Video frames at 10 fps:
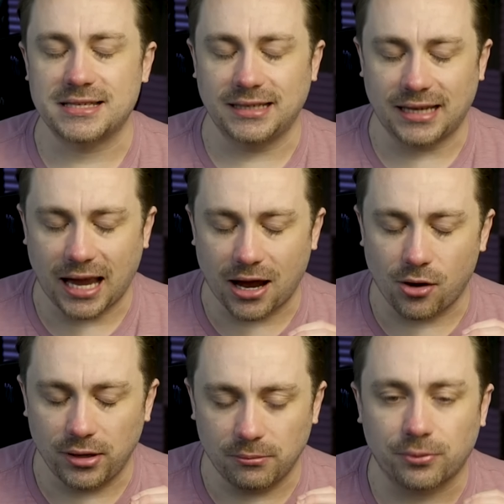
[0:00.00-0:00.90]
like,
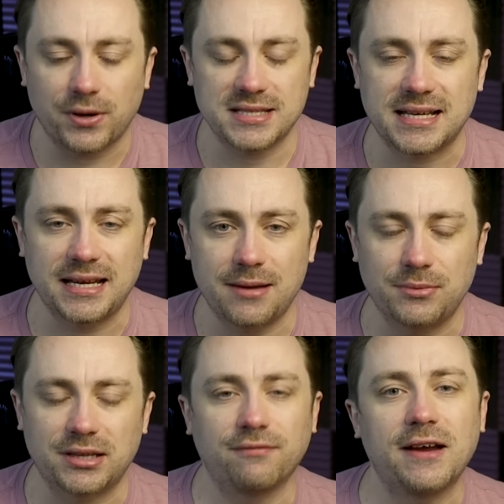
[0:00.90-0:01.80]
how impressed I am
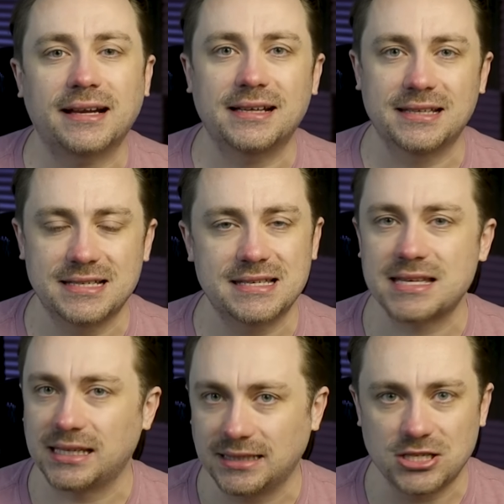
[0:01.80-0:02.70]
with the fact that this is,
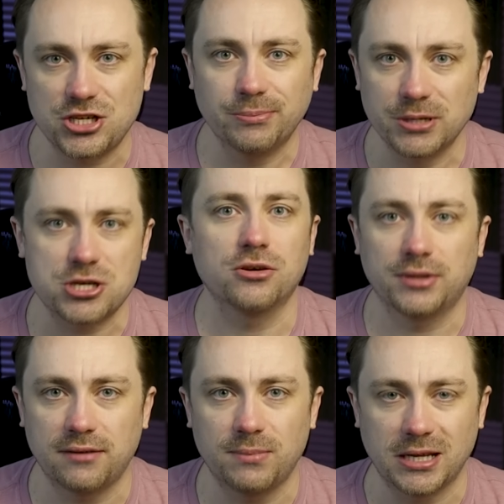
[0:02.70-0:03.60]
like, the cheapest show
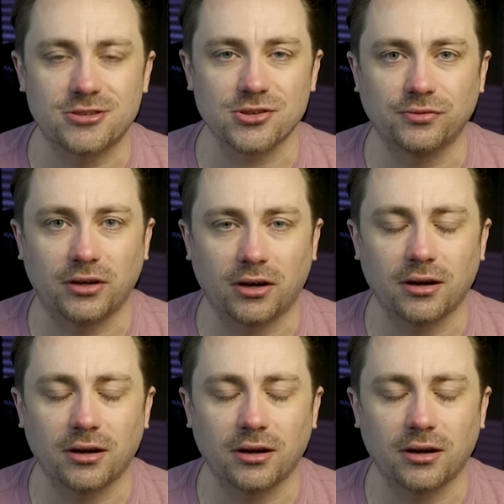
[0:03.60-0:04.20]
they've made so far.